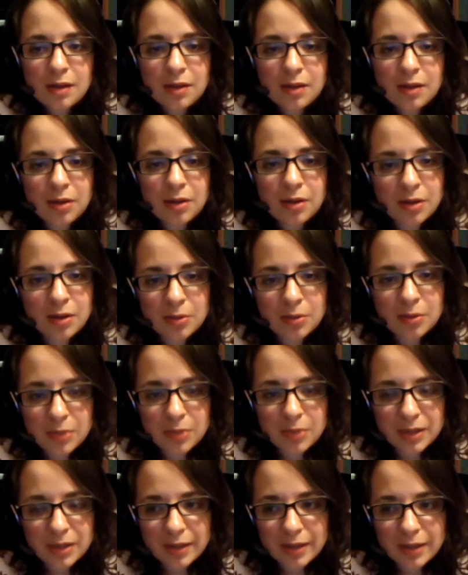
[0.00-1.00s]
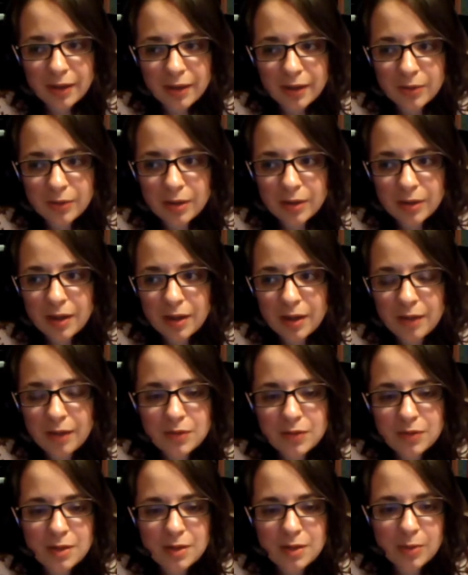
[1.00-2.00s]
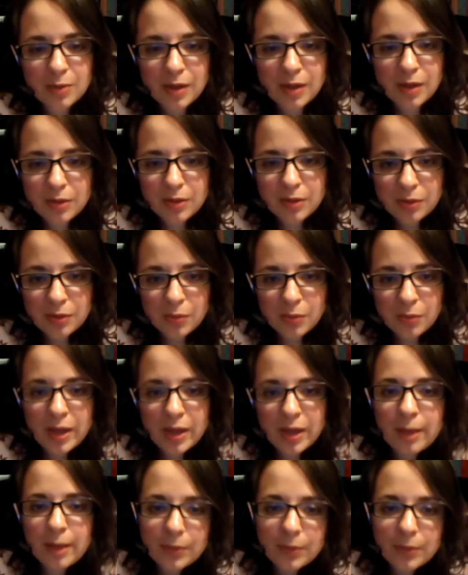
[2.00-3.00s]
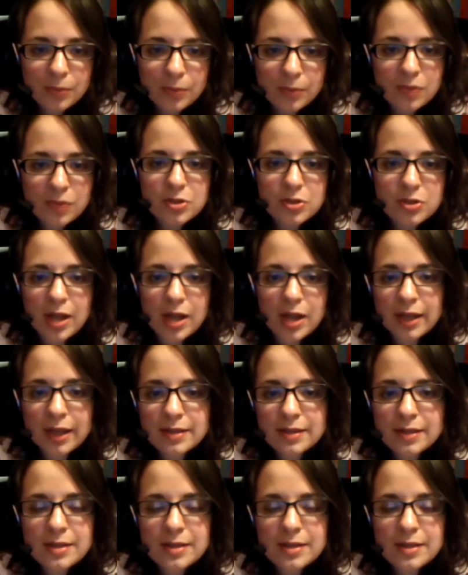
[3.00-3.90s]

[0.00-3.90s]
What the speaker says: written down everything about, what happened with the giants.